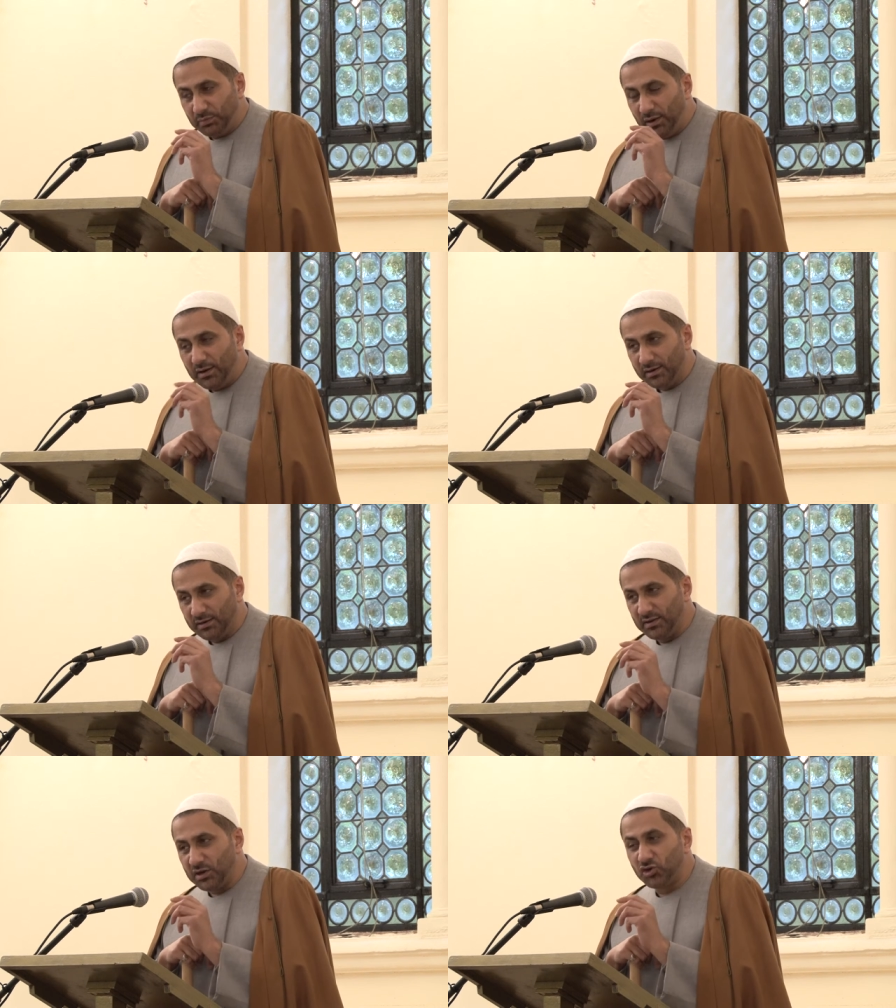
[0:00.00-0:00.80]

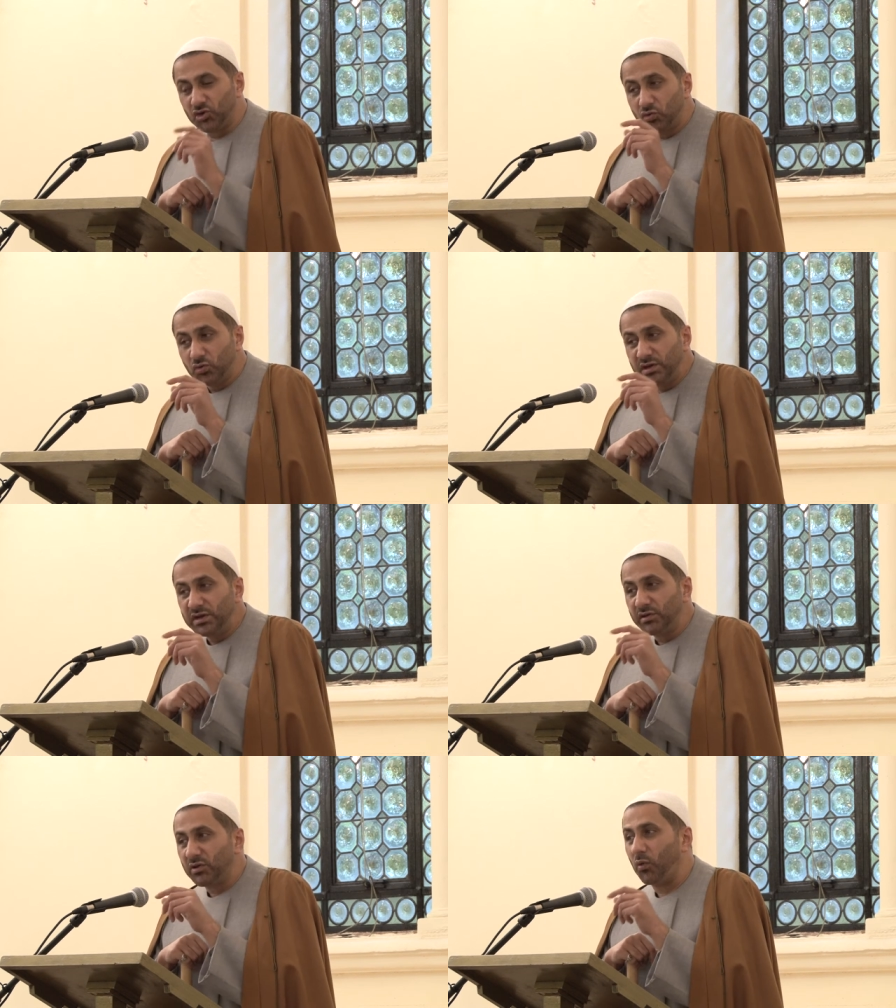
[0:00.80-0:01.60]
part that
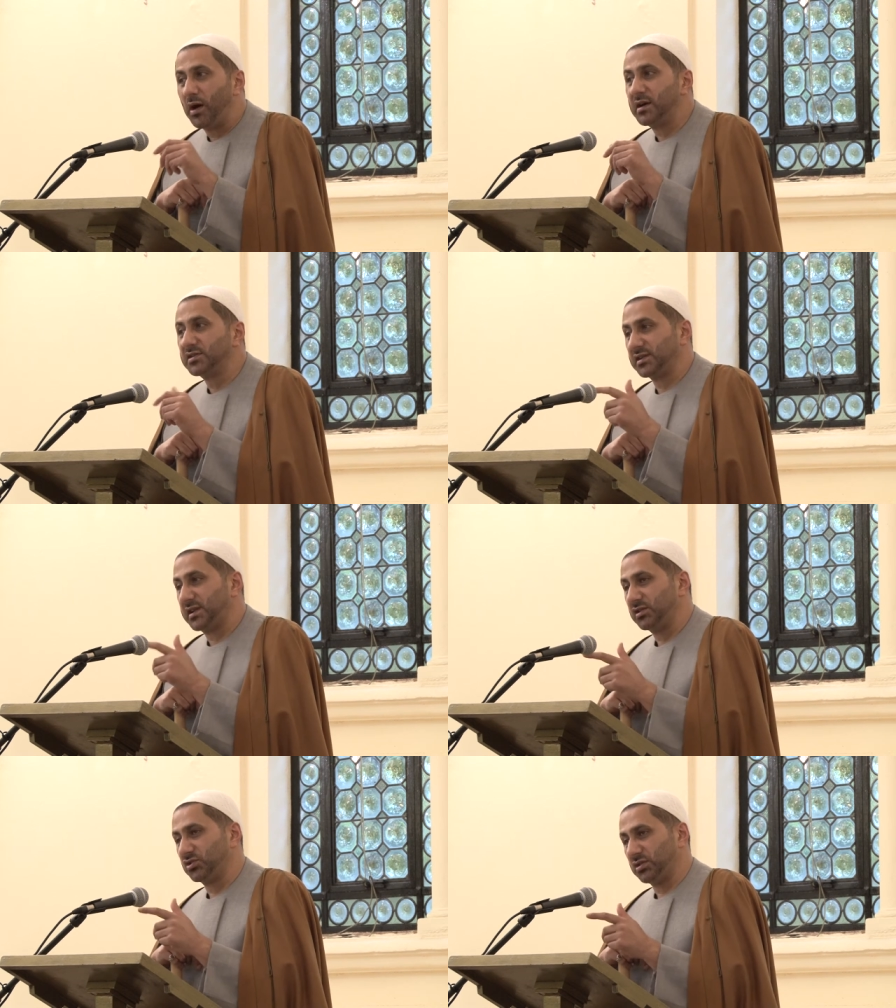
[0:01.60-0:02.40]
truly requires
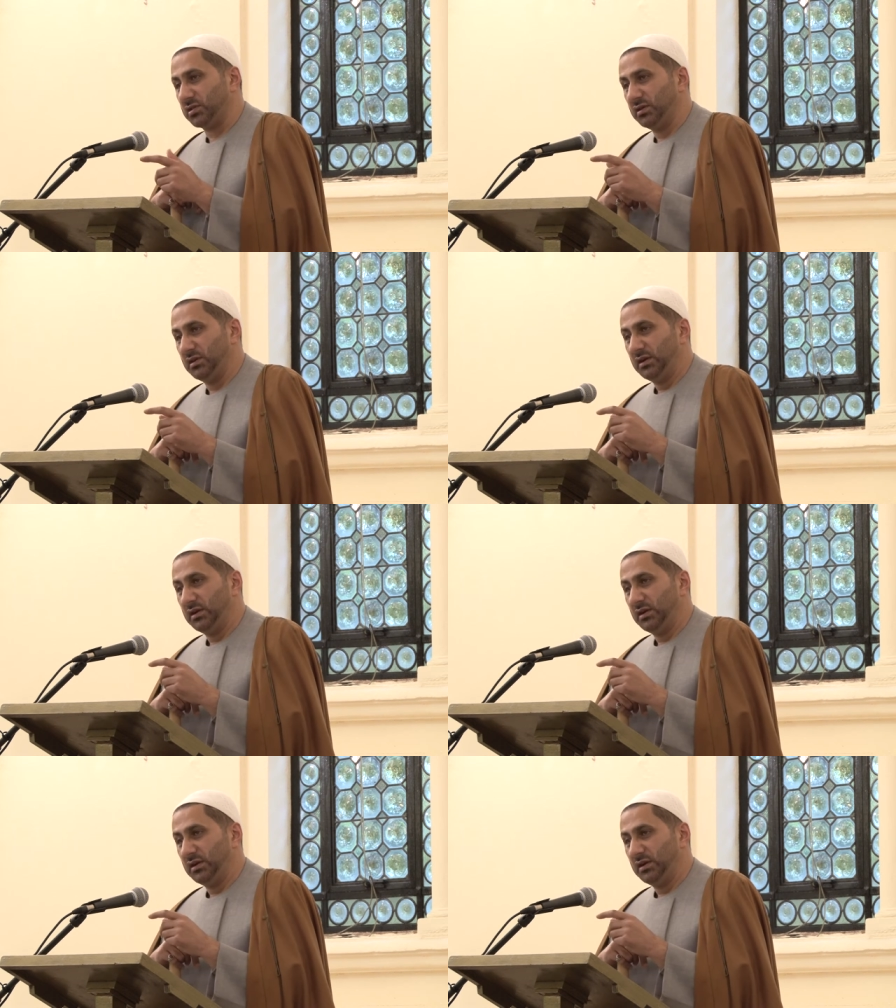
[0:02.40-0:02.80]
attention,